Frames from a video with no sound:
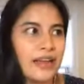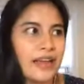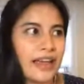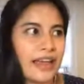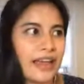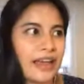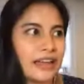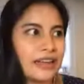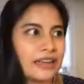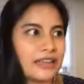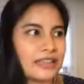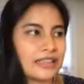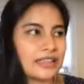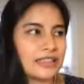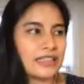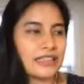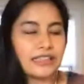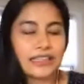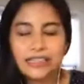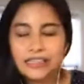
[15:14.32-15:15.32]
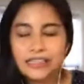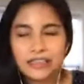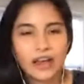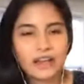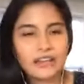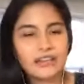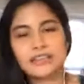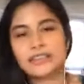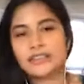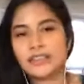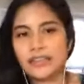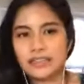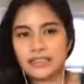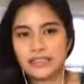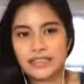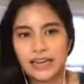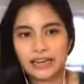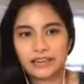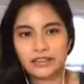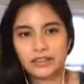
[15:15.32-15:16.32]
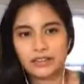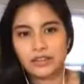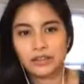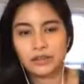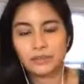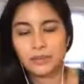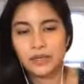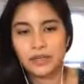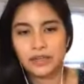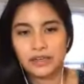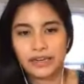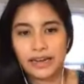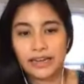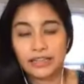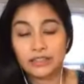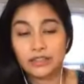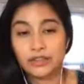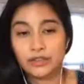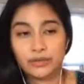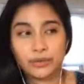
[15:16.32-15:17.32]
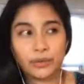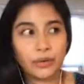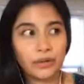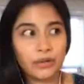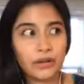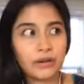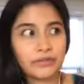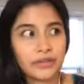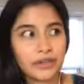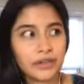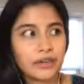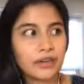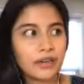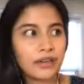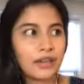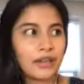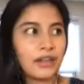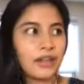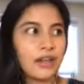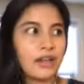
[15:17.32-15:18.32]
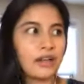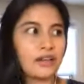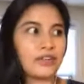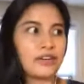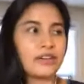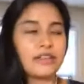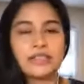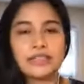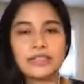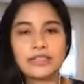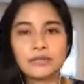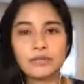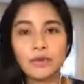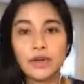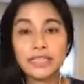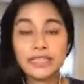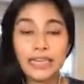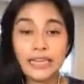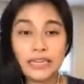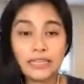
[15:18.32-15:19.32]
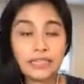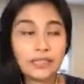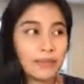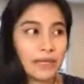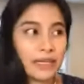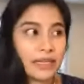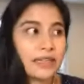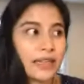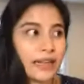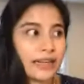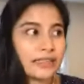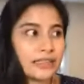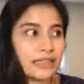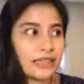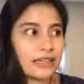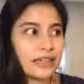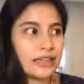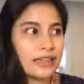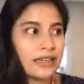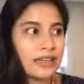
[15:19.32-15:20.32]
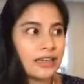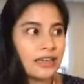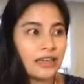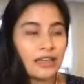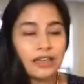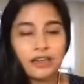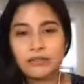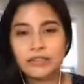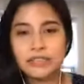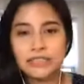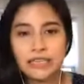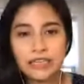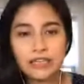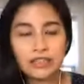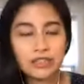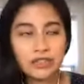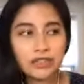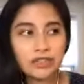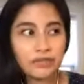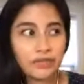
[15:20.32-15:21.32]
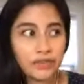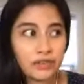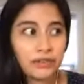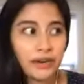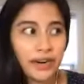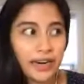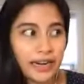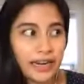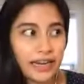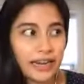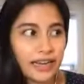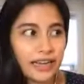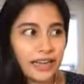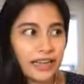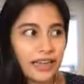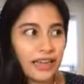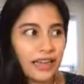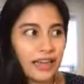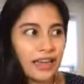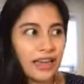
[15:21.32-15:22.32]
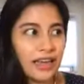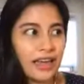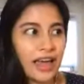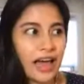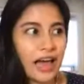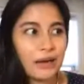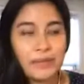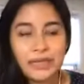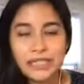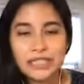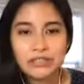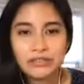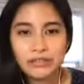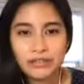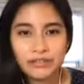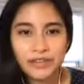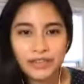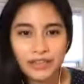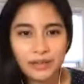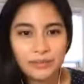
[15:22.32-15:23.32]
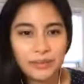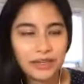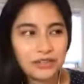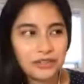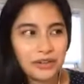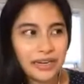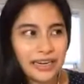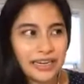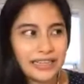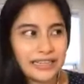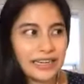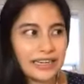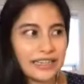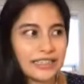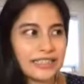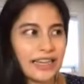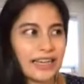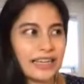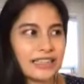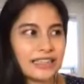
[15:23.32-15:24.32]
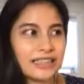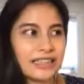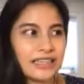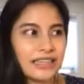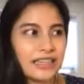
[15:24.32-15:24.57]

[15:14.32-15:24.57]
And she lists all these things the technical community has control over. First is what data is being collected, what data is used for training, how much to reveal about training data sets,